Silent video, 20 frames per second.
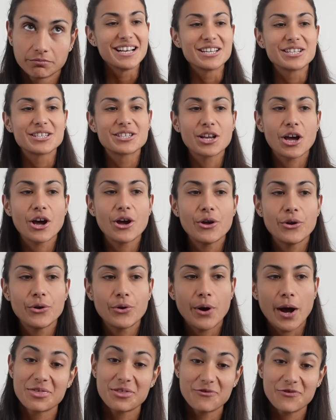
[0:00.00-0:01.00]

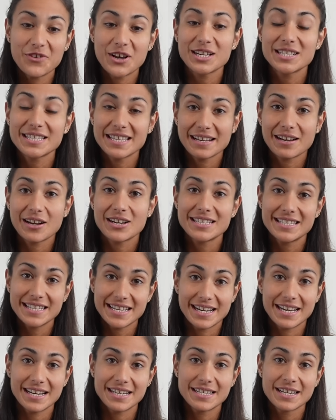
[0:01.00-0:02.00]
So the first thing I
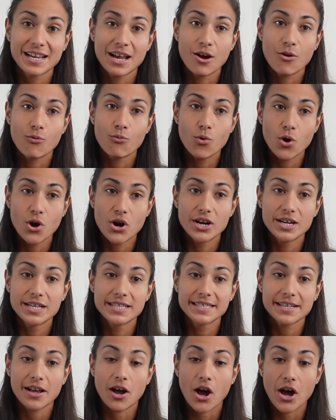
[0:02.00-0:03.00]
did
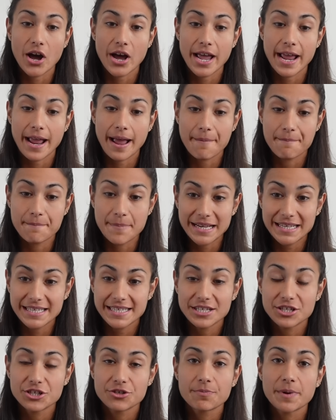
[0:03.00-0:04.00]
was I
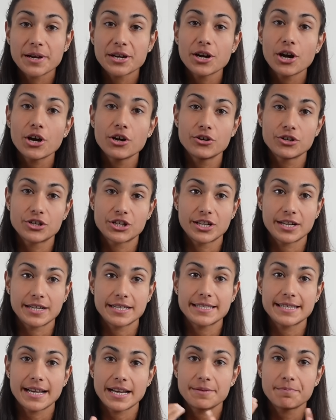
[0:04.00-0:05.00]
messaged my coach and I
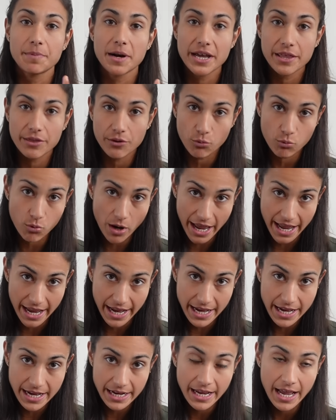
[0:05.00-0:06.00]
said, by the
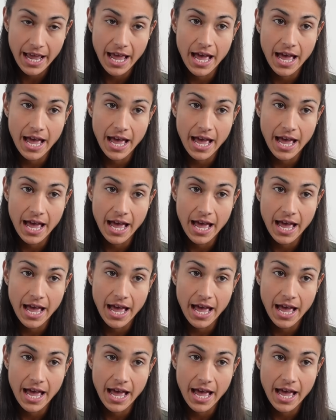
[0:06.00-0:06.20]
way,